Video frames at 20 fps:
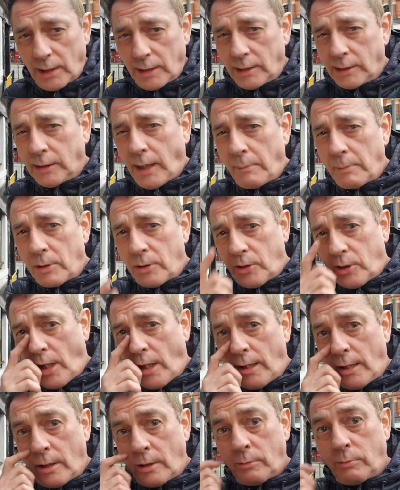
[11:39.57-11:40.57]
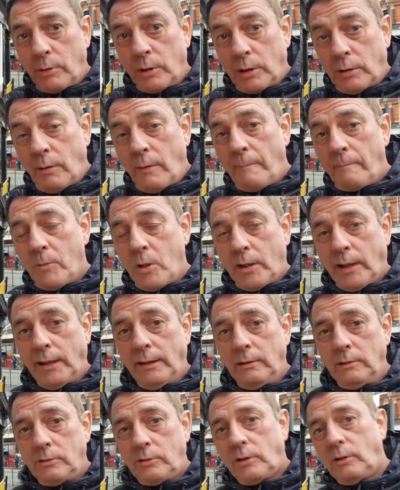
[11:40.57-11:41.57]
the demonstrators were
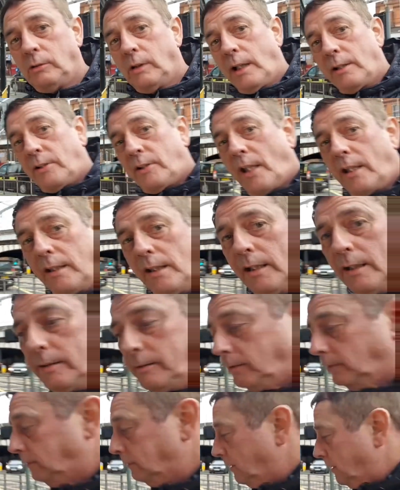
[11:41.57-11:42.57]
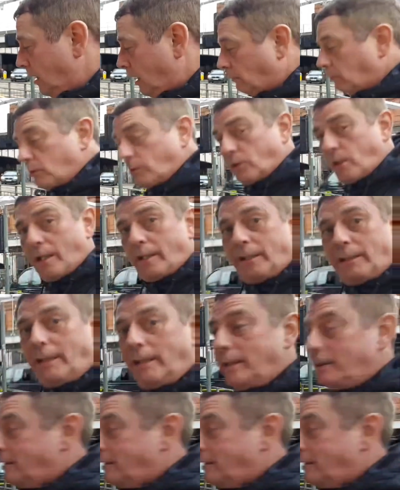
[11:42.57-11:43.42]
killed. So let's take you in and we'll try the Guinness in